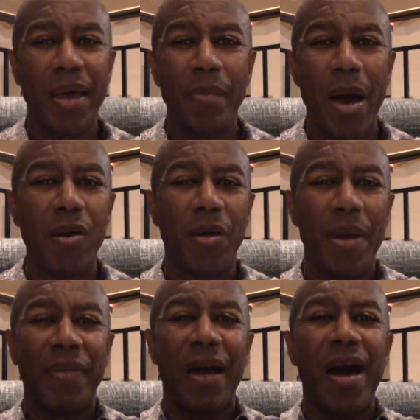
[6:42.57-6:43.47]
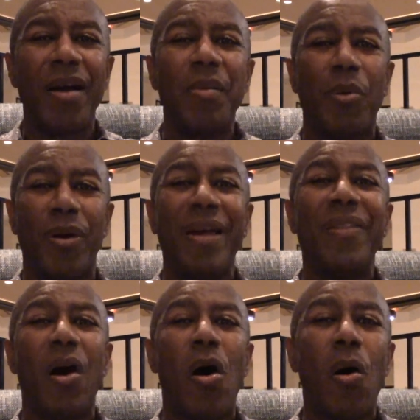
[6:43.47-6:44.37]
and Malcolm had the ironing board in
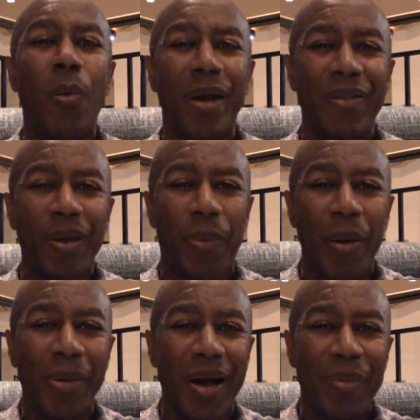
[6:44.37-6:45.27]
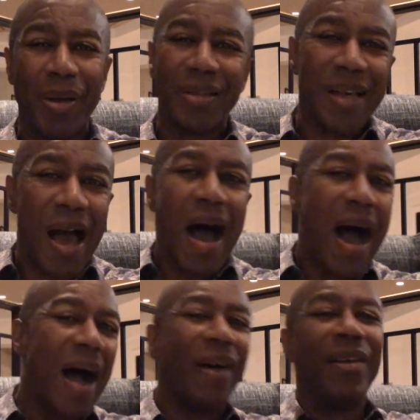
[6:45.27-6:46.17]
the hallway of the apartment complex,
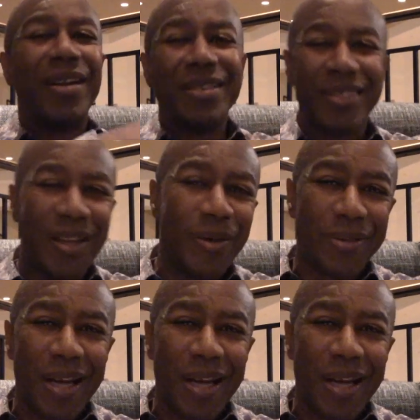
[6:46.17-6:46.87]
ironing his clothes.